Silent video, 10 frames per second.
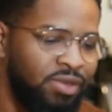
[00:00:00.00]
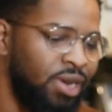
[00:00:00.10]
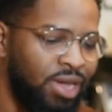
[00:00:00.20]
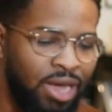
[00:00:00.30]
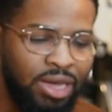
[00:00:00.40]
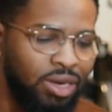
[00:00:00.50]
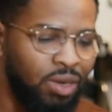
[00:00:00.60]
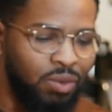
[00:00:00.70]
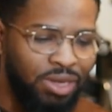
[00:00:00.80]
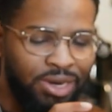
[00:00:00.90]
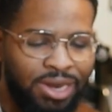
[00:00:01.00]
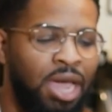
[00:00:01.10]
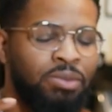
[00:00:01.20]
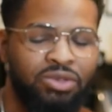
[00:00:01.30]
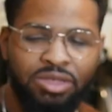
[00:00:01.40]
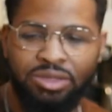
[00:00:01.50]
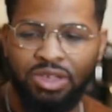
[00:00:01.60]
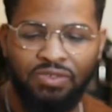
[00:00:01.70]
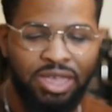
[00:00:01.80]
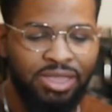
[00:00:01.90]
Then I got, the adapters and
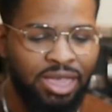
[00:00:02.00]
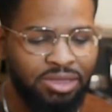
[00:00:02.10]
stuff like that.